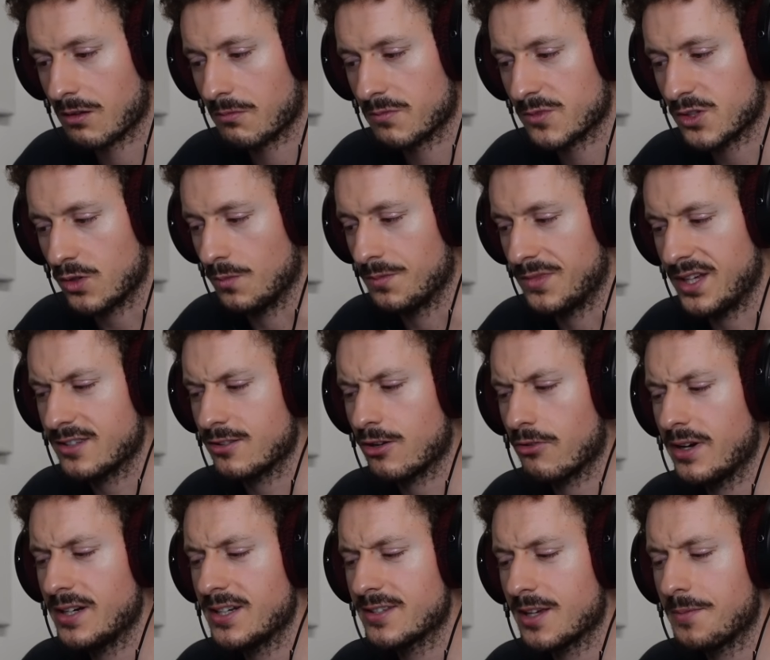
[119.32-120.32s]
So that's
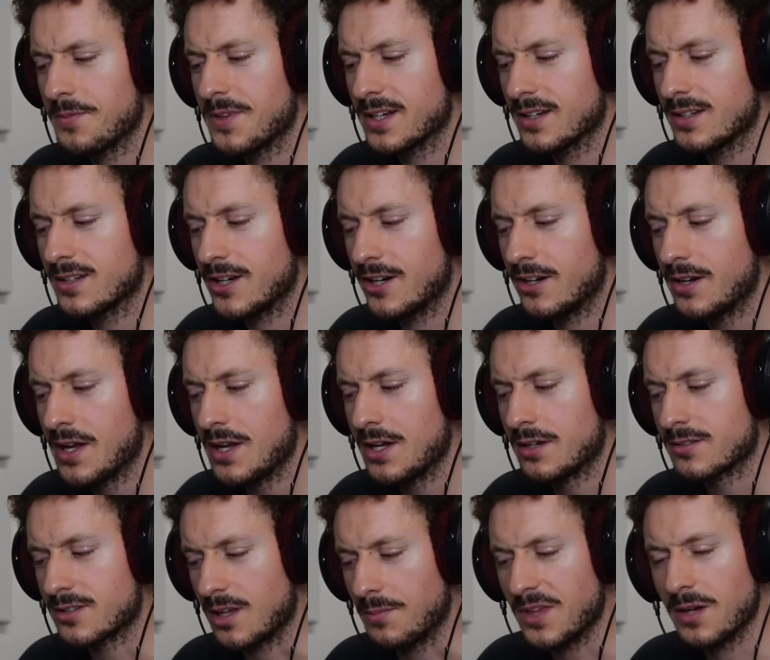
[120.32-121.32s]
already something in there.
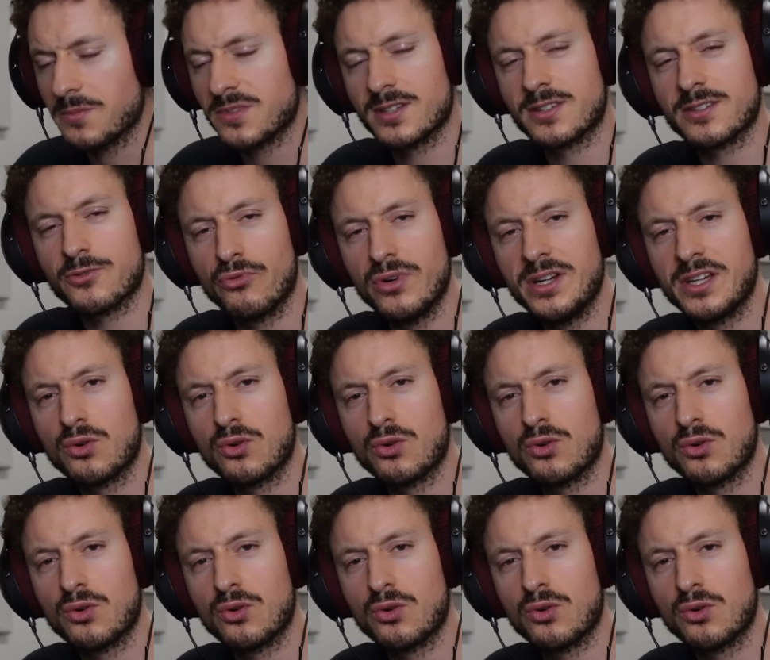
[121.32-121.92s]
Sometimes it's really